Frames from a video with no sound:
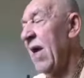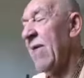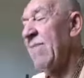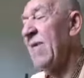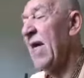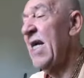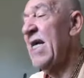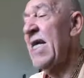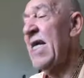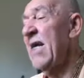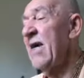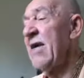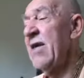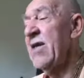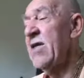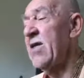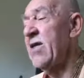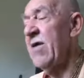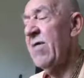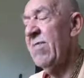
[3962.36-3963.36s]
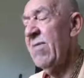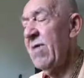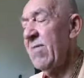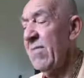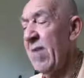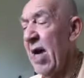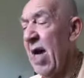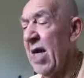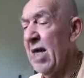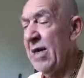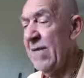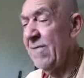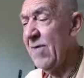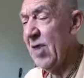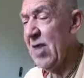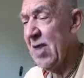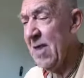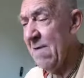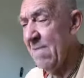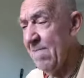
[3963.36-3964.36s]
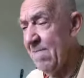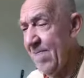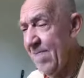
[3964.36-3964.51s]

by hearing Srimad Bhagavatam.